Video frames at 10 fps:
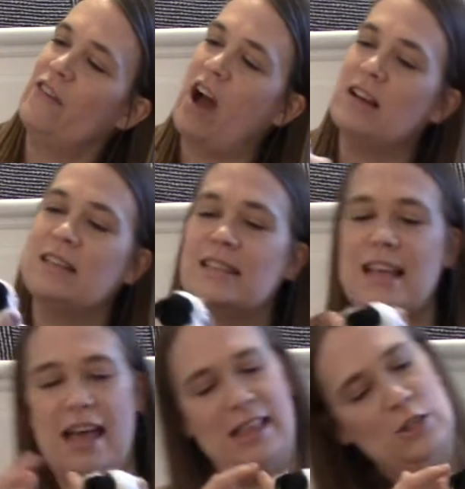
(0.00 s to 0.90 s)
Frost has
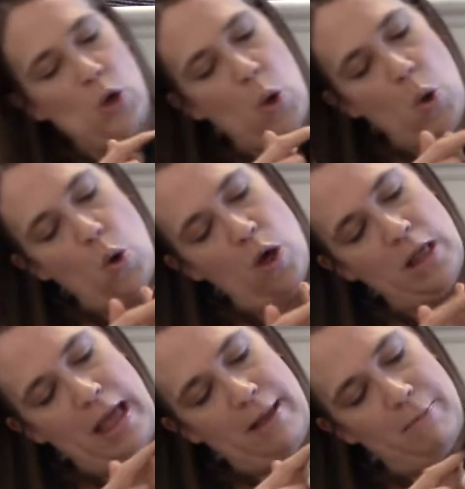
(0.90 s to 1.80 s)
got this whole
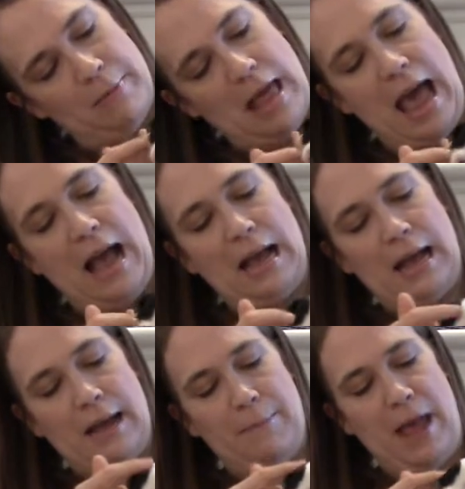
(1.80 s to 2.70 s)
like black
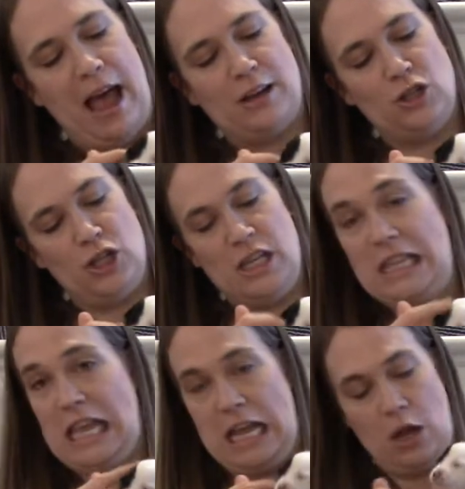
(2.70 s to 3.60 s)
patchy
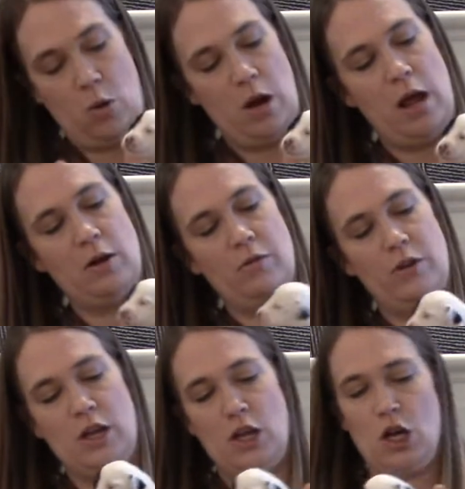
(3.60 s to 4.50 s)
thing going on over
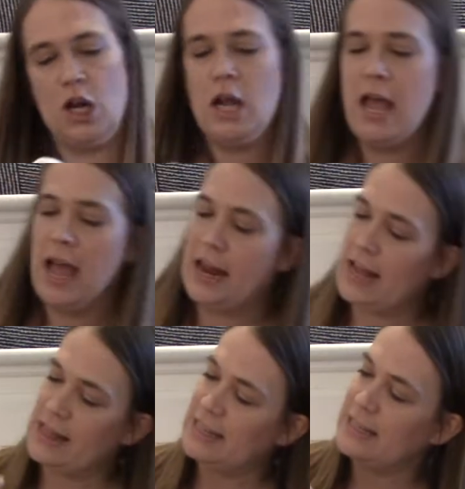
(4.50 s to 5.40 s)
here, and
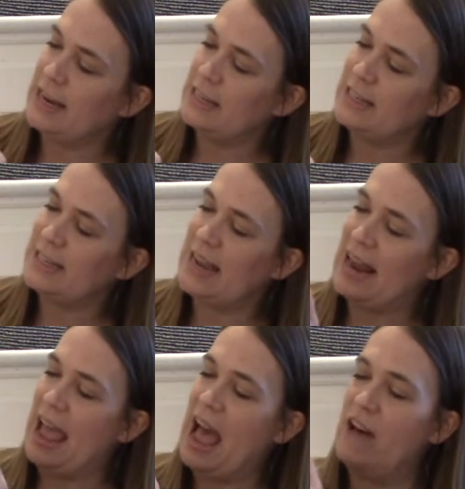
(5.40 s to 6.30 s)
on this side he's just got
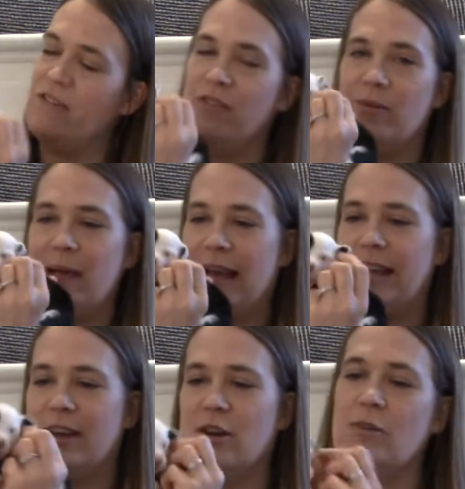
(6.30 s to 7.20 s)
a half of a
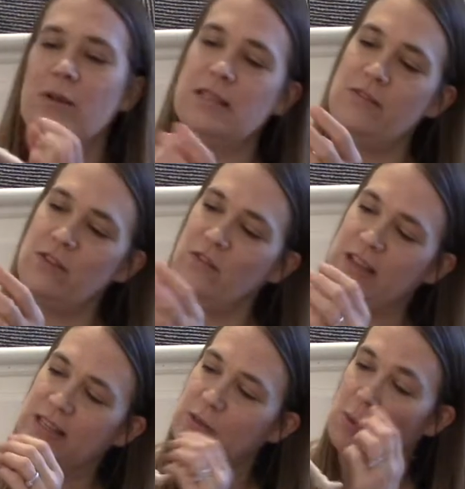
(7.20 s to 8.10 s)
black ear. The rest of his
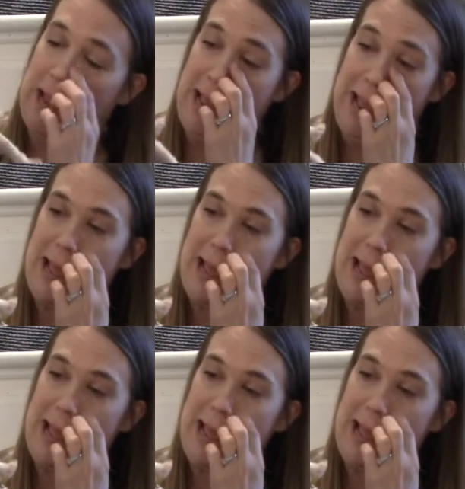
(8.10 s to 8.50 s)
face is white.